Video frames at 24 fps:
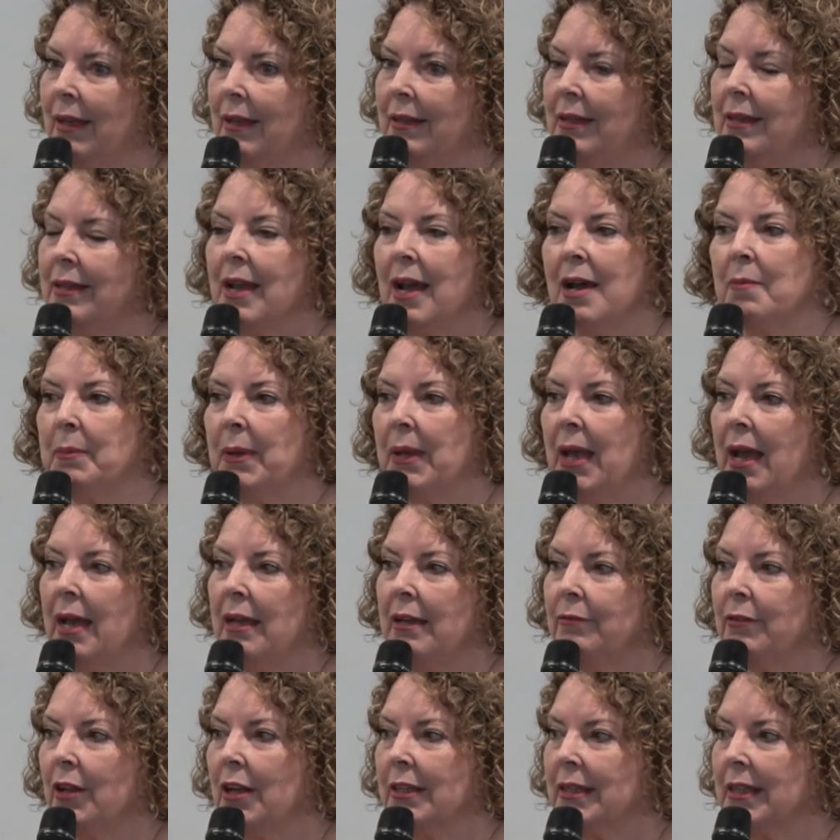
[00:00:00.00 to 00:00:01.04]
You can't
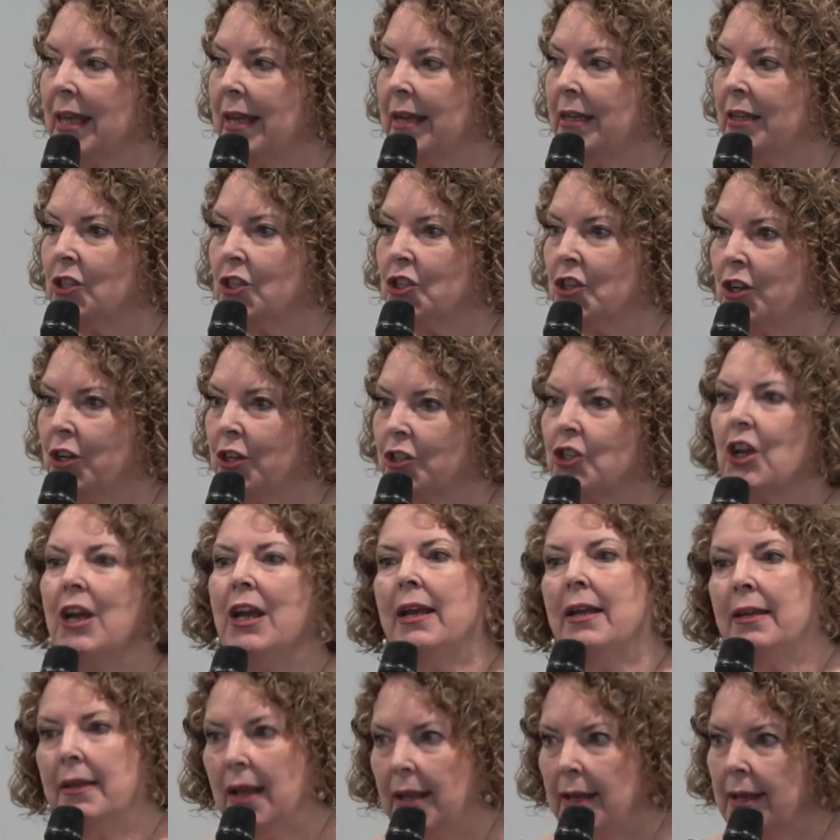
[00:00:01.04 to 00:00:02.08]
behave like that in church.
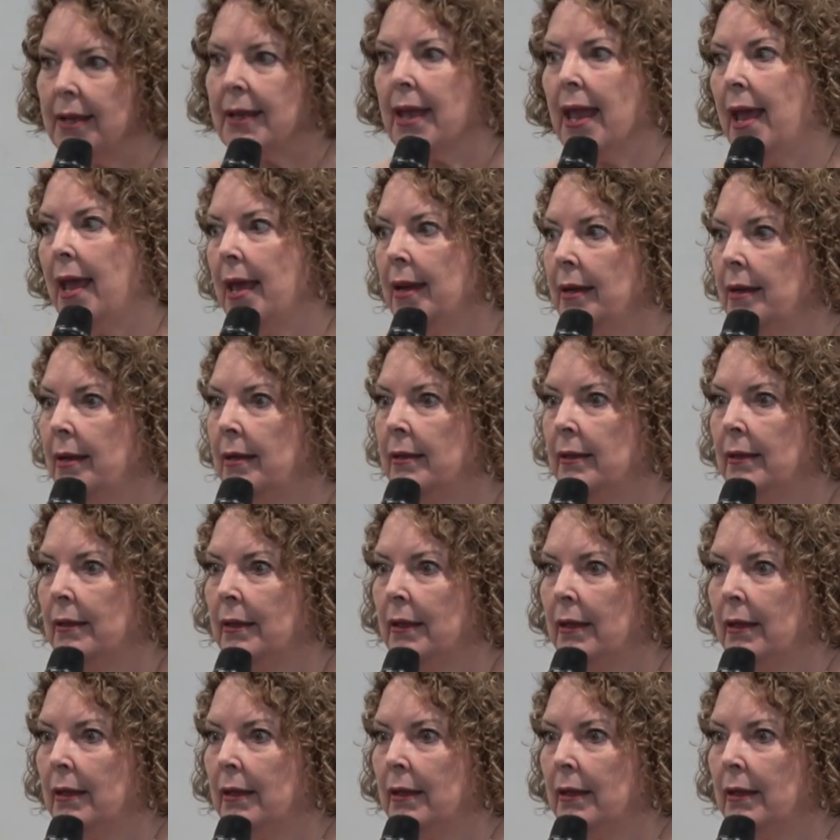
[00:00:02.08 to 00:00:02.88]
Yeah, you can.